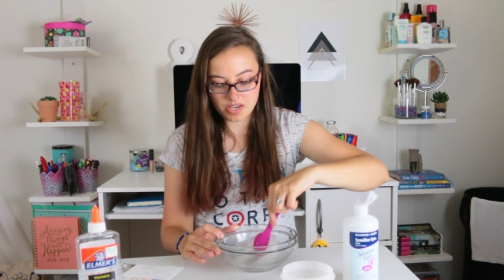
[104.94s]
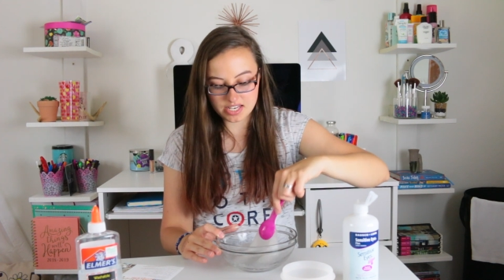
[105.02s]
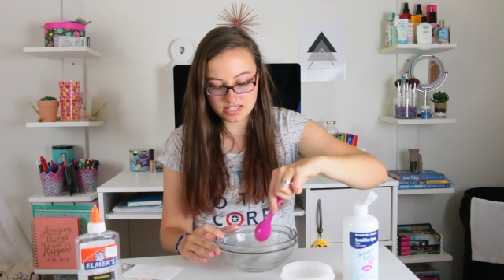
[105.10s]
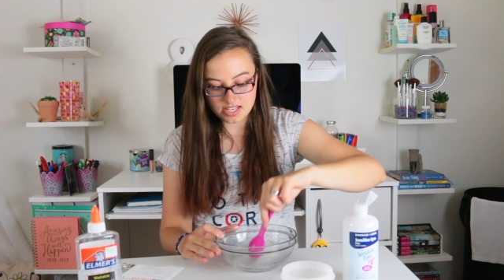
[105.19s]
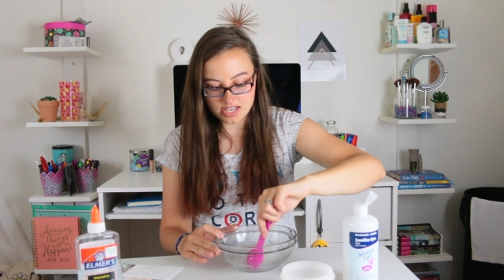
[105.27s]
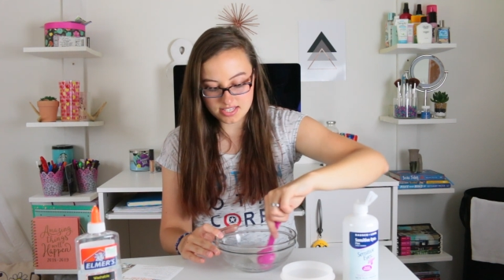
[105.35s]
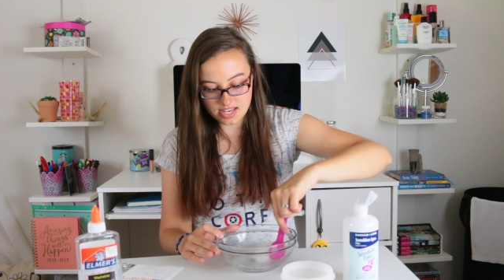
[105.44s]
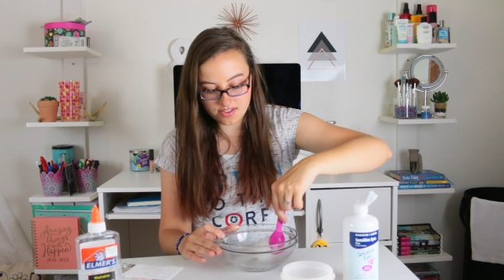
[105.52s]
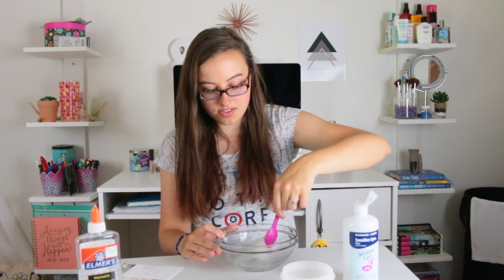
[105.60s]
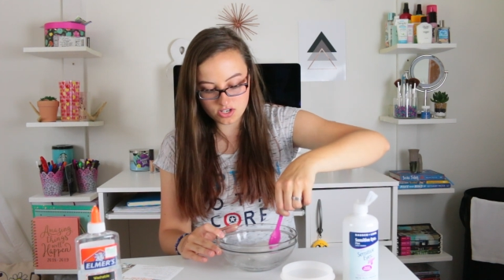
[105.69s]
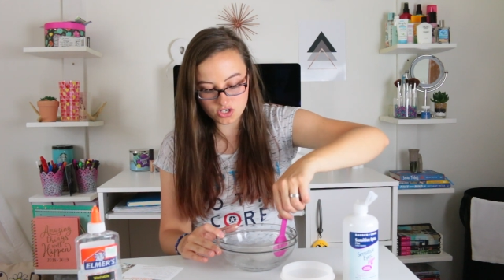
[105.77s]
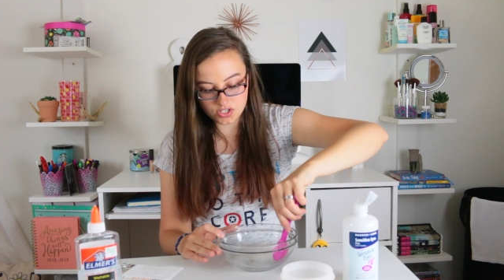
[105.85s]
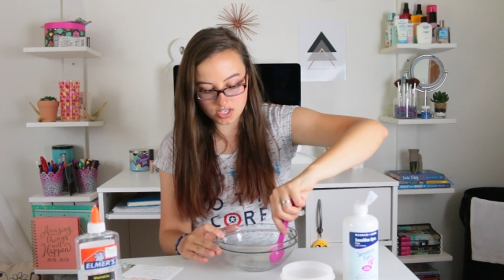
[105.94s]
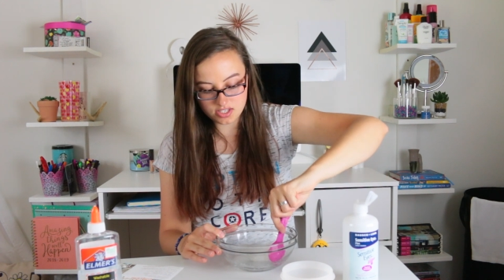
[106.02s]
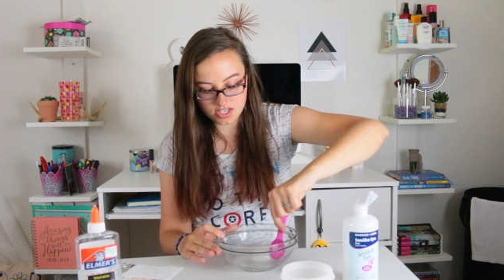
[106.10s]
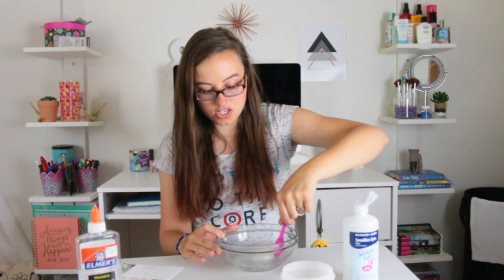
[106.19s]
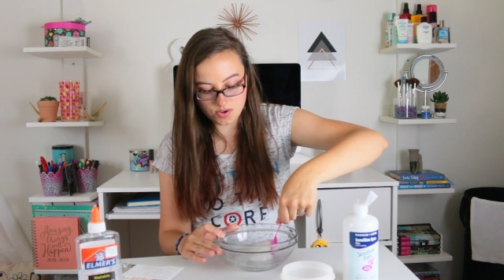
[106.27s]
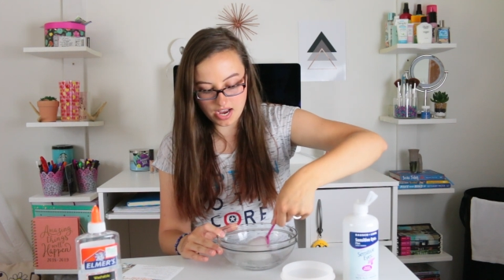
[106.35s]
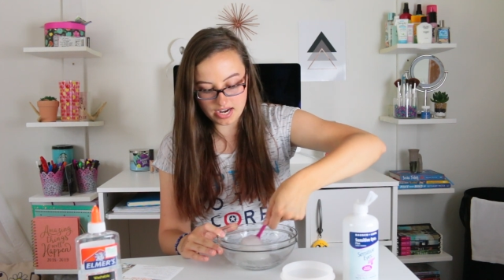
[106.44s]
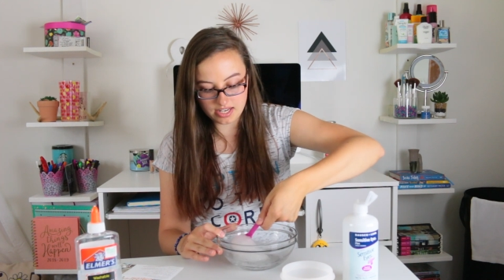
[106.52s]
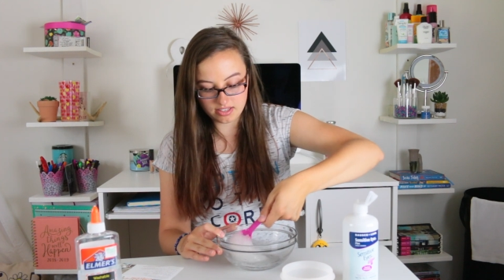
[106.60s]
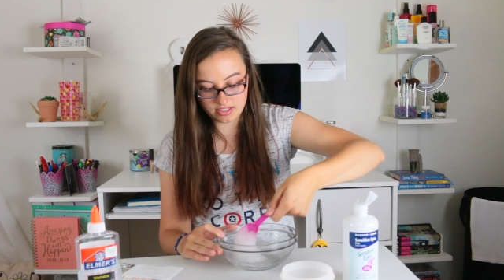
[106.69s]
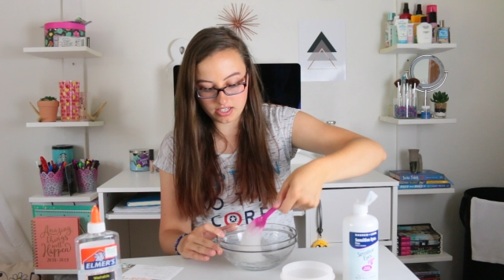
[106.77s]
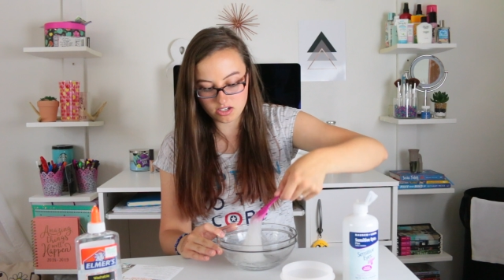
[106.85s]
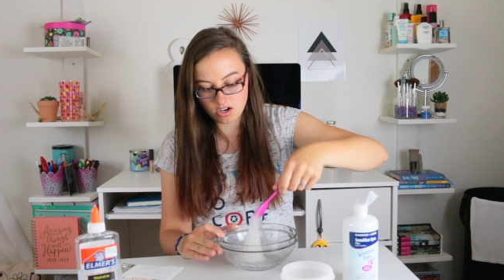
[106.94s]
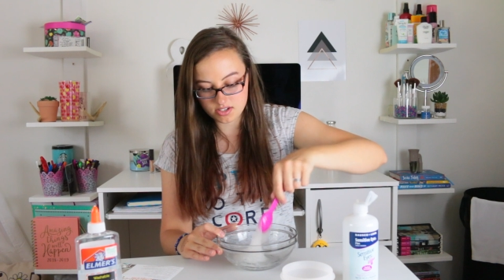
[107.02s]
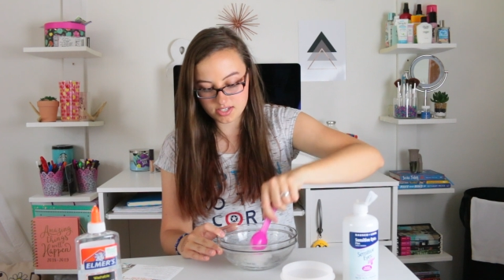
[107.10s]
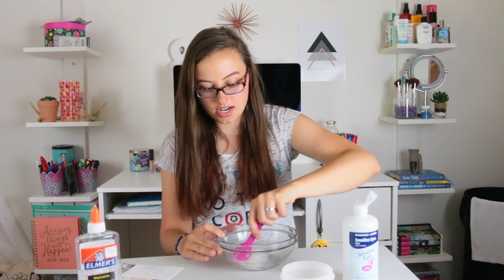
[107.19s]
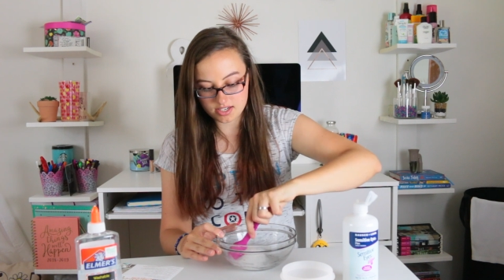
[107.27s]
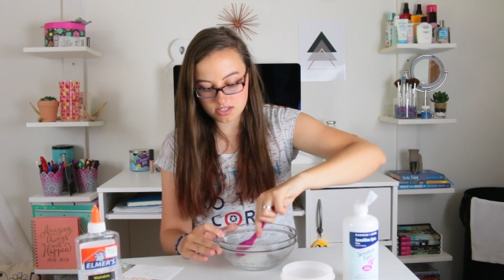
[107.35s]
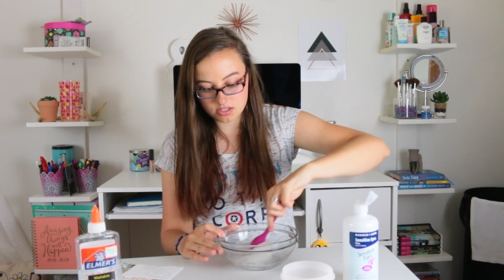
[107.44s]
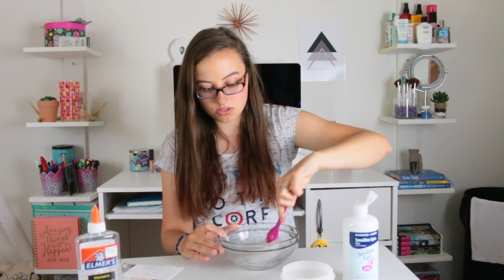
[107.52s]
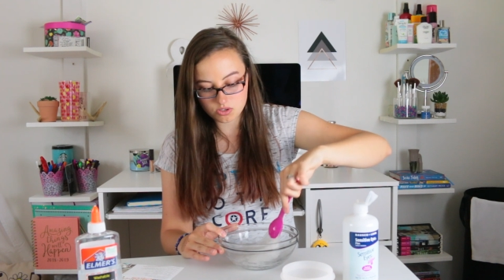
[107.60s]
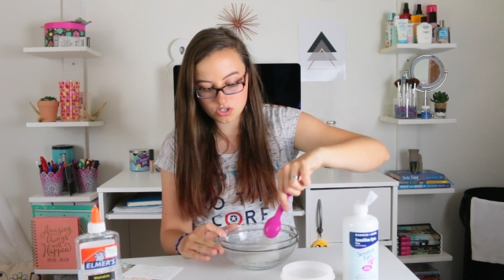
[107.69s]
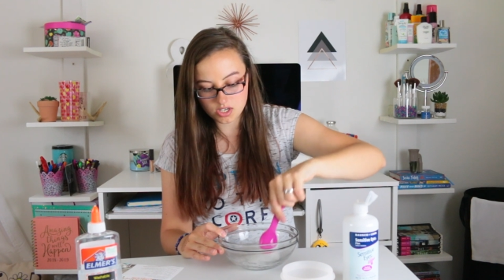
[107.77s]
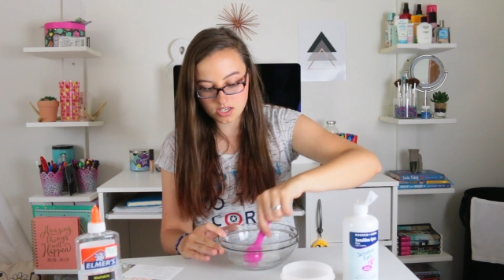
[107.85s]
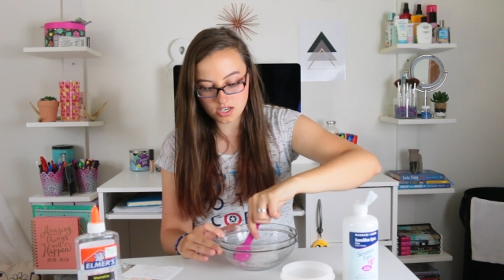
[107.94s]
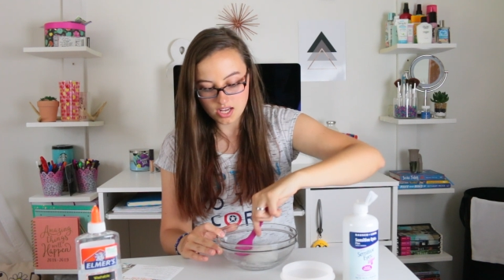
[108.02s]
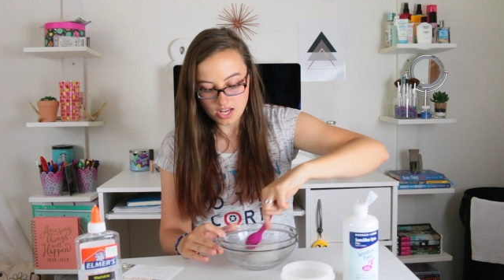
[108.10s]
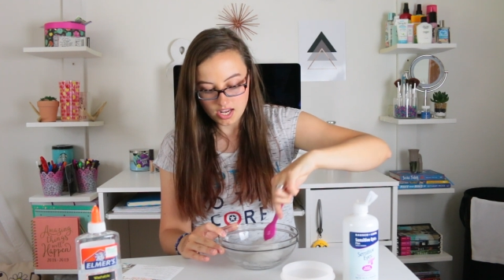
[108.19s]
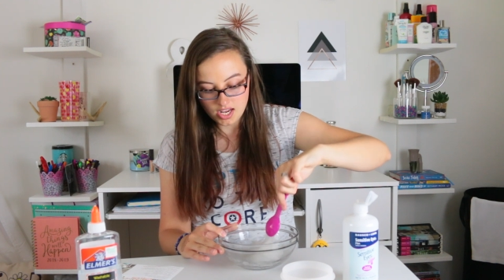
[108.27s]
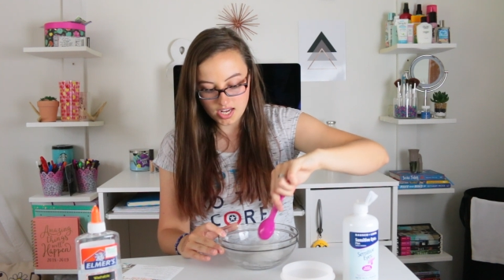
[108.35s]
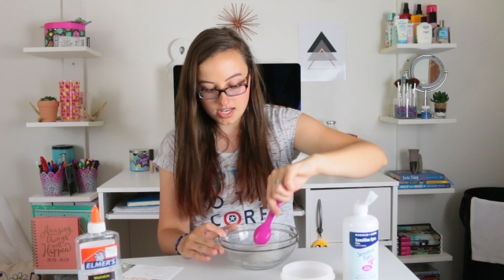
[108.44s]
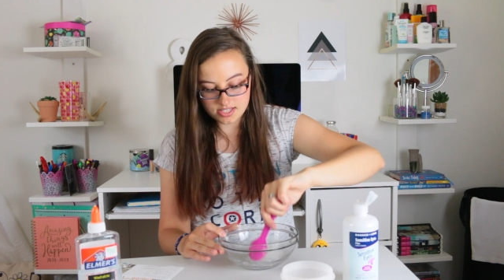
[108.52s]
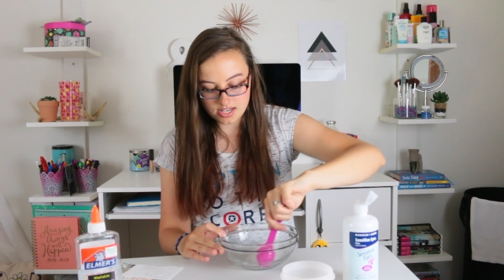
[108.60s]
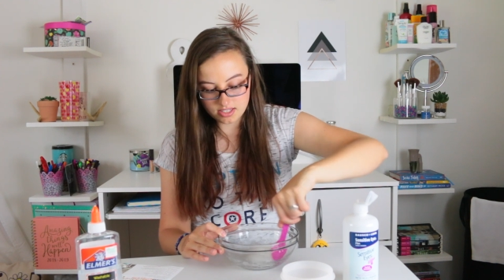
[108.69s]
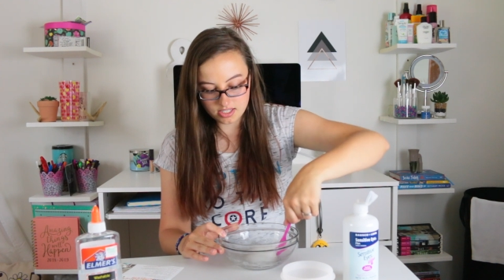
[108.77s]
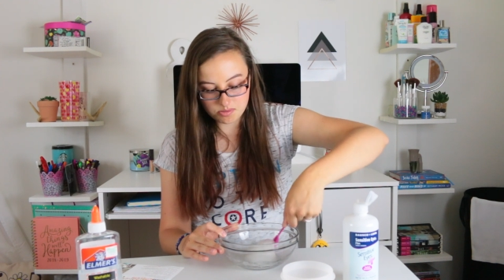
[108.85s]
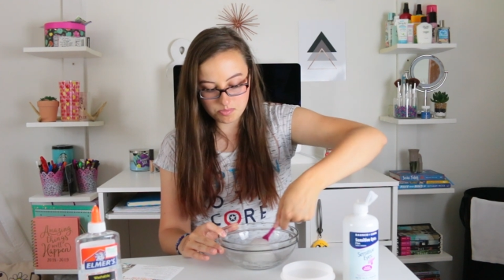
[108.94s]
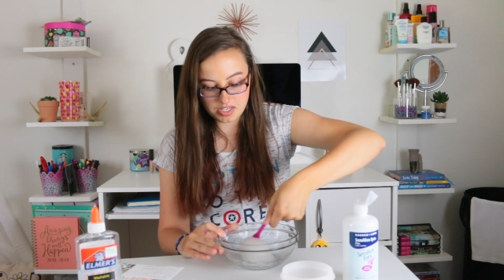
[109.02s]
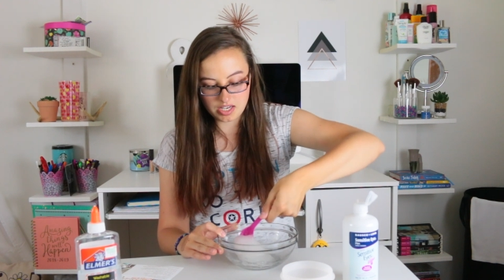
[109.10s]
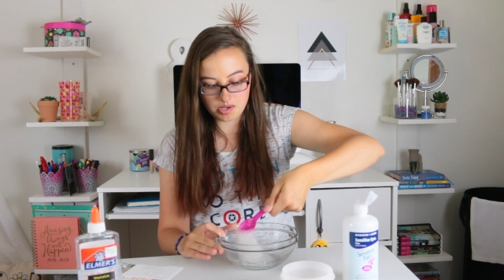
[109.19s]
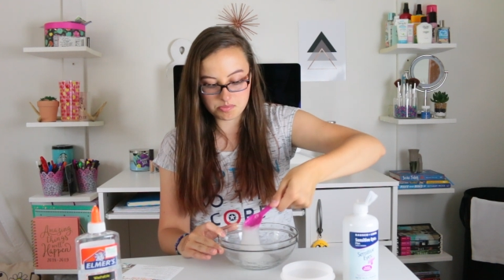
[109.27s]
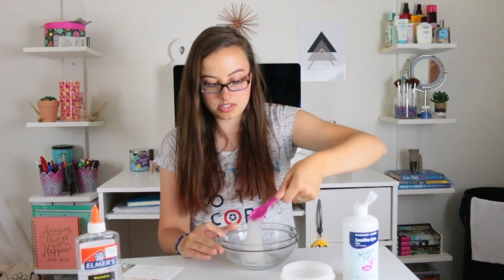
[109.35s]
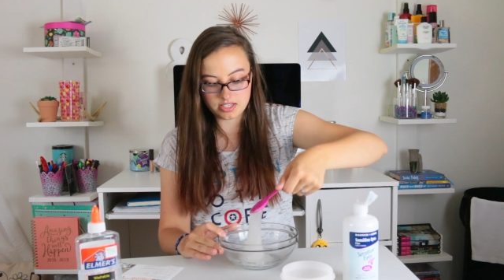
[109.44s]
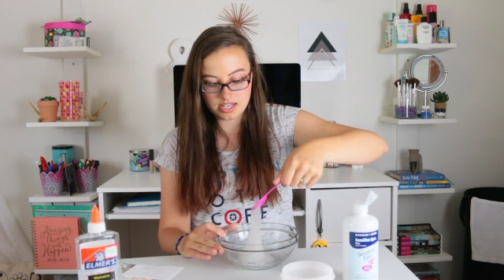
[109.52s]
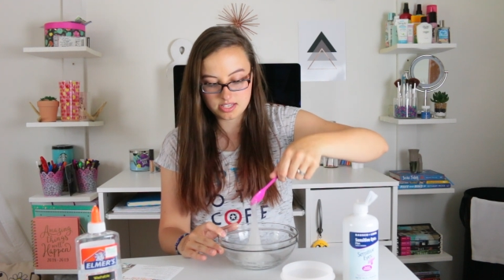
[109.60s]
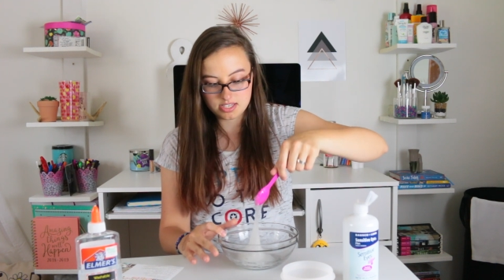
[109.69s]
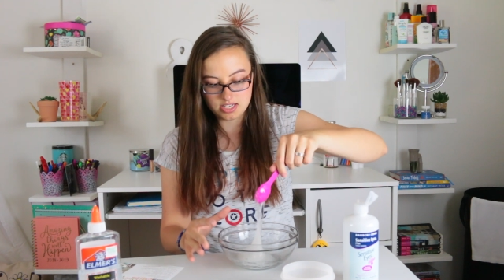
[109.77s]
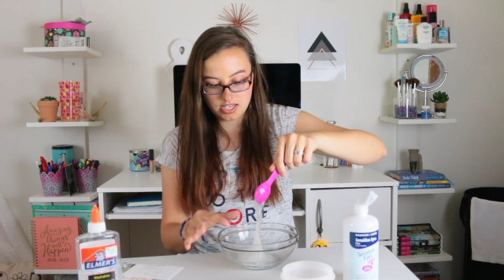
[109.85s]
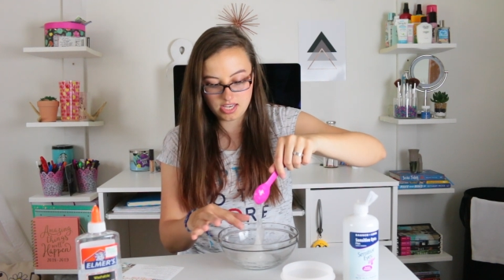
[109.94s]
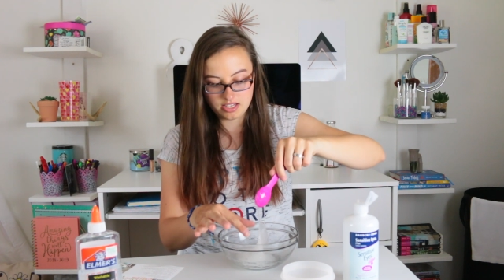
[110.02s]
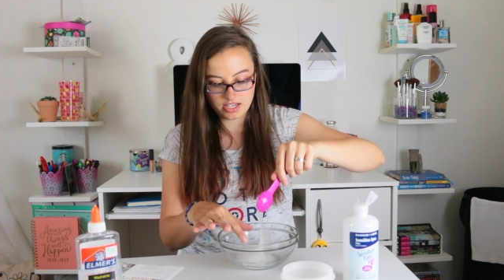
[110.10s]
mix this and then just continue adding like contact solution until it becomes less sticky.